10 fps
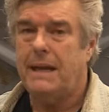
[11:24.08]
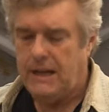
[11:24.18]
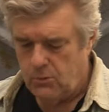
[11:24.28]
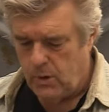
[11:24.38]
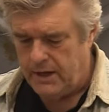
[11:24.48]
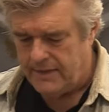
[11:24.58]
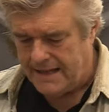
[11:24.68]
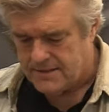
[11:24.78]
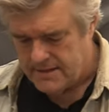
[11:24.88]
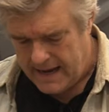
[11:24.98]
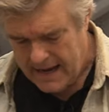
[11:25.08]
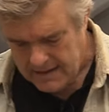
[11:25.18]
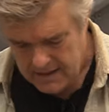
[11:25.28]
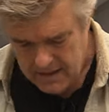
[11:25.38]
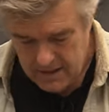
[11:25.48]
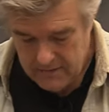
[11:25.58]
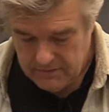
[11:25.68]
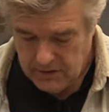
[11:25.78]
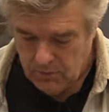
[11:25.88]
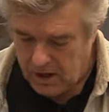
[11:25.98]
but anyway, that's that.
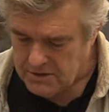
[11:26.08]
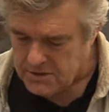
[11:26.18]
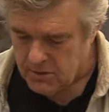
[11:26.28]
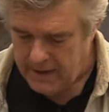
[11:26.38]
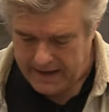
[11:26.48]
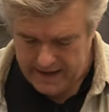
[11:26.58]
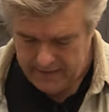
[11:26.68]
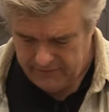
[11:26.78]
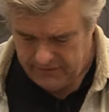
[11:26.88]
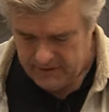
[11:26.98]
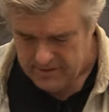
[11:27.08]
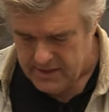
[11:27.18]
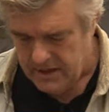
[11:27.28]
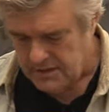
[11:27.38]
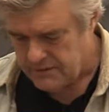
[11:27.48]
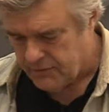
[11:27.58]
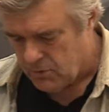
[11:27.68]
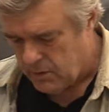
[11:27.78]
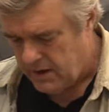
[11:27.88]
Then you also have this for